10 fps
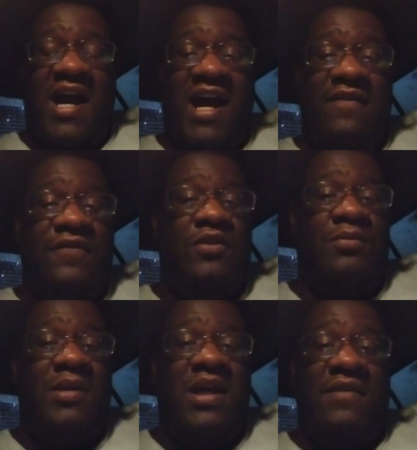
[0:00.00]
I feel
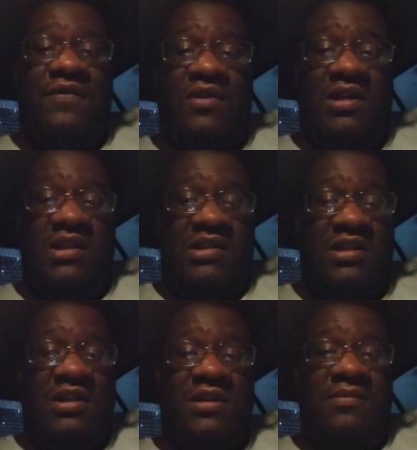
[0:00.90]
bad for all of
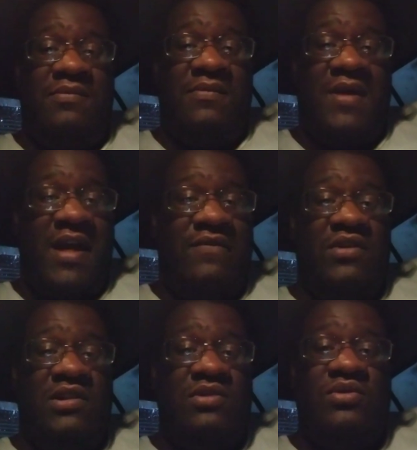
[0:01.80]
y'all
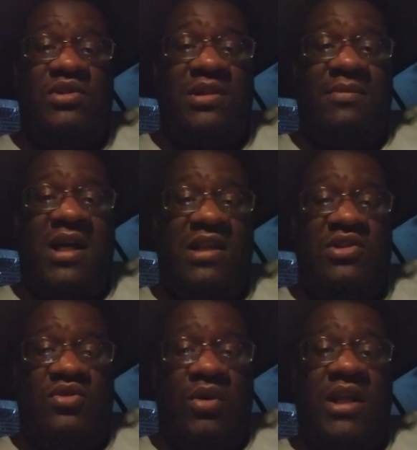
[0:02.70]
having to lose somebody
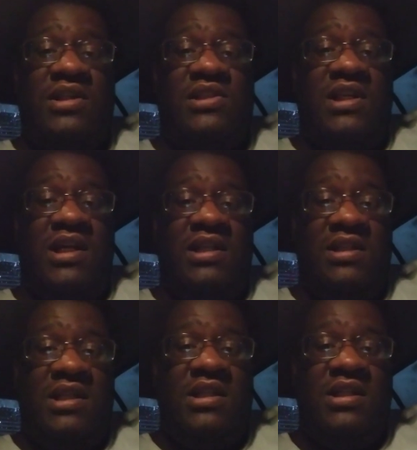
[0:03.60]
as great as Stan
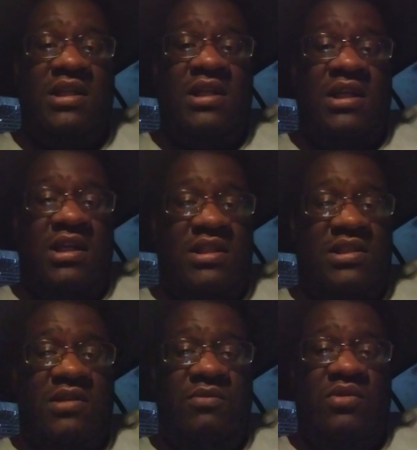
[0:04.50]
Lee. In
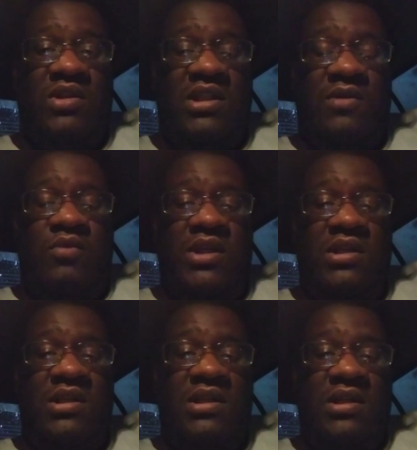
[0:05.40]
this community,
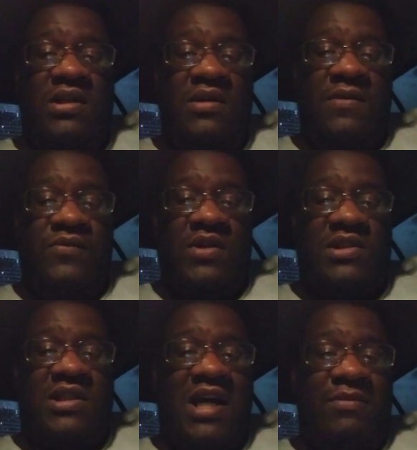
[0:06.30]
we,
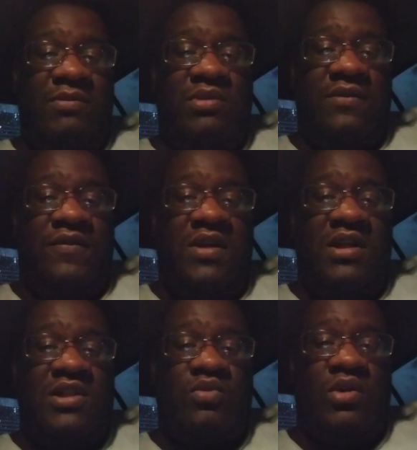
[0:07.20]
as comic book
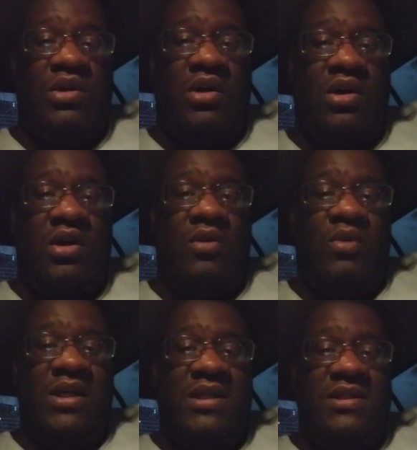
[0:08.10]
fans, were
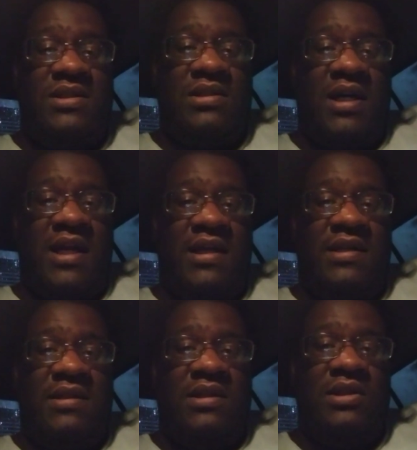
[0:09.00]
always like
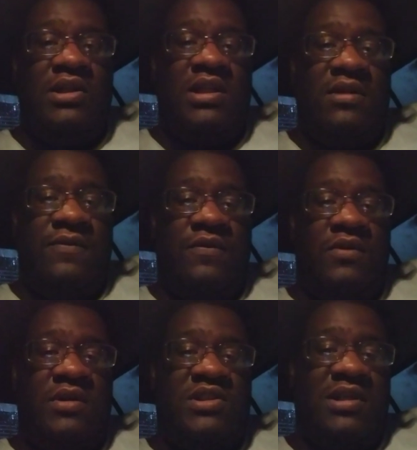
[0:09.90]
looking
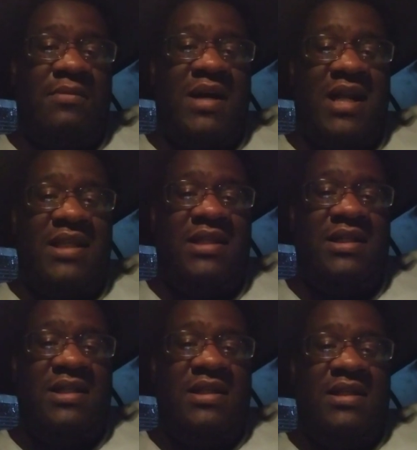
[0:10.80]
for somebody
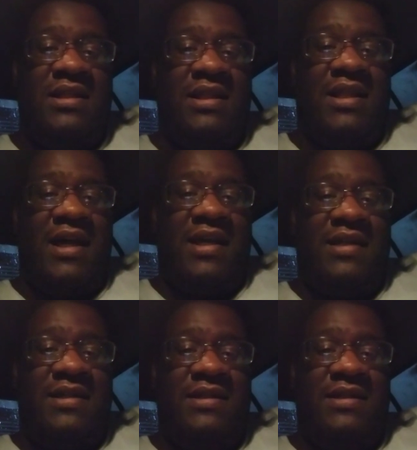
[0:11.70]
like